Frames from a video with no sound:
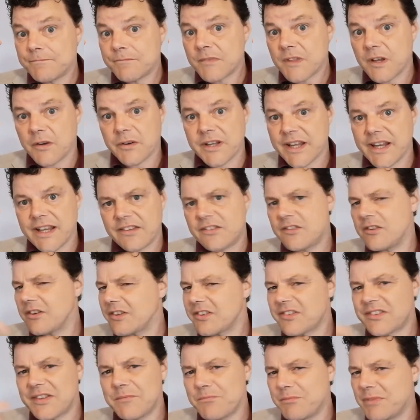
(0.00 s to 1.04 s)
Okay, it's not
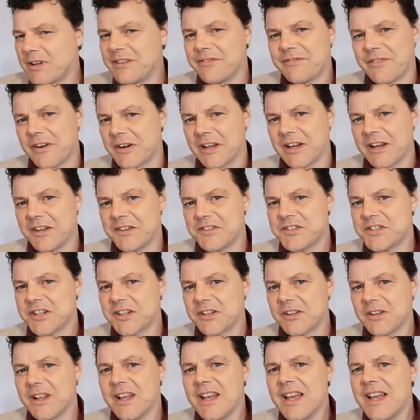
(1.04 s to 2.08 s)
simply
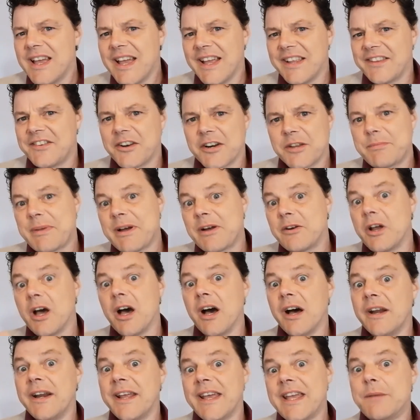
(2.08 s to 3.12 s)
phonological. It's not about
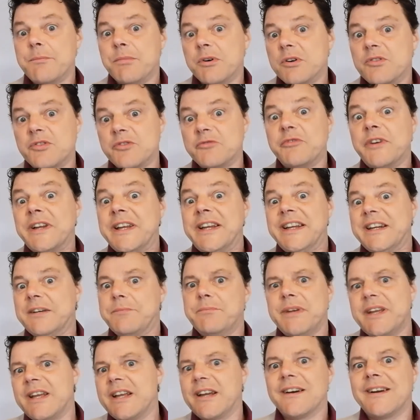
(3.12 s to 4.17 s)
unable to read,
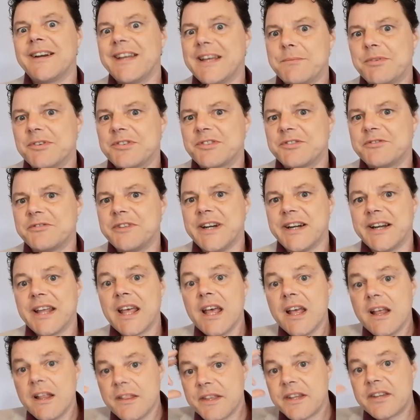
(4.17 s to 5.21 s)
being unable to read.
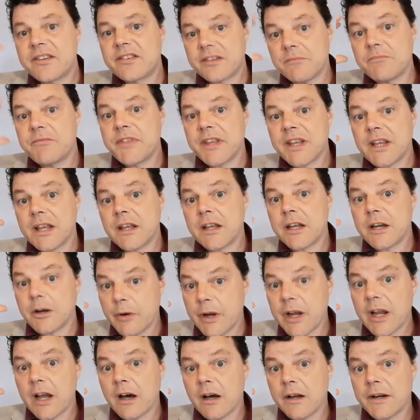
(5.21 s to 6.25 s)
There's something
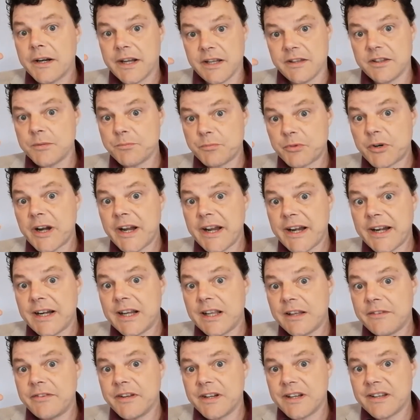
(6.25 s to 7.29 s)
going on in the brain
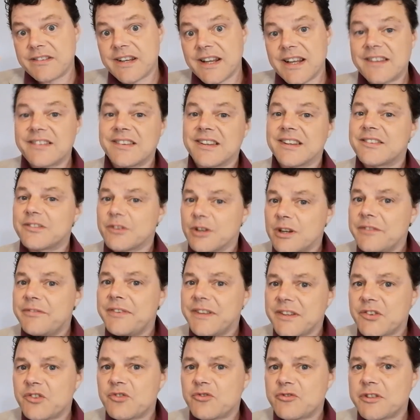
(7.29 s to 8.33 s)
if you're dyslexic. So if
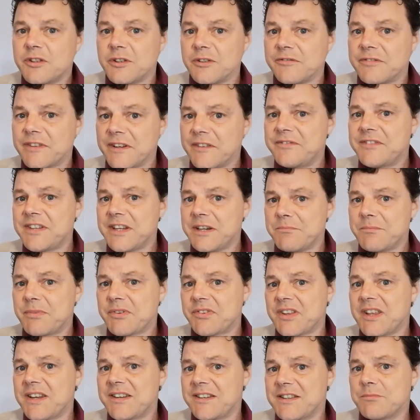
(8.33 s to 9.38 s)
it's true, fifteen
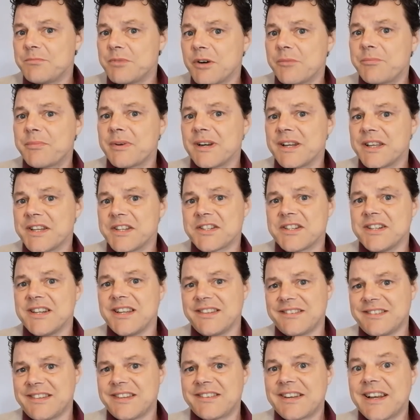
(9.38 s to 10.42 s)
percent of the population
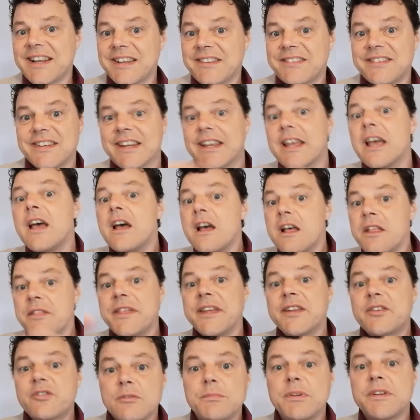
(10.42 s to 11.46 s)
is dyslexic,
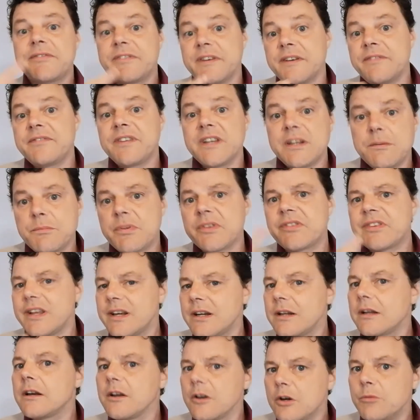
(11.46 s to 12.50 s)
this will be fifteen
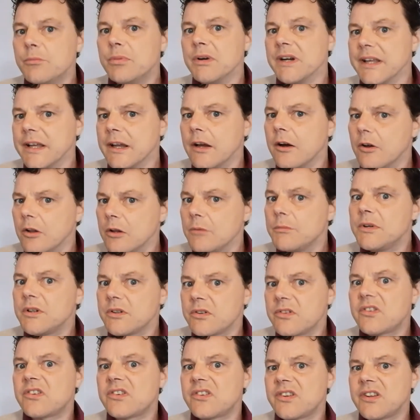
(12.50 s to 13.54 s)
percent globally,
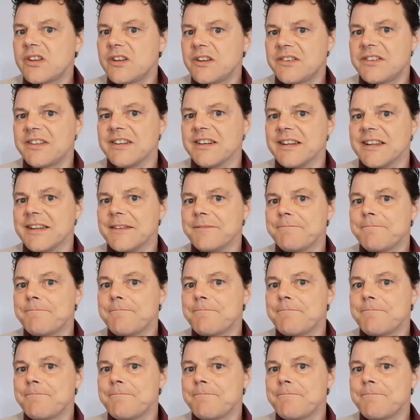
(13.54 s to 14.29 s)
almost certainly.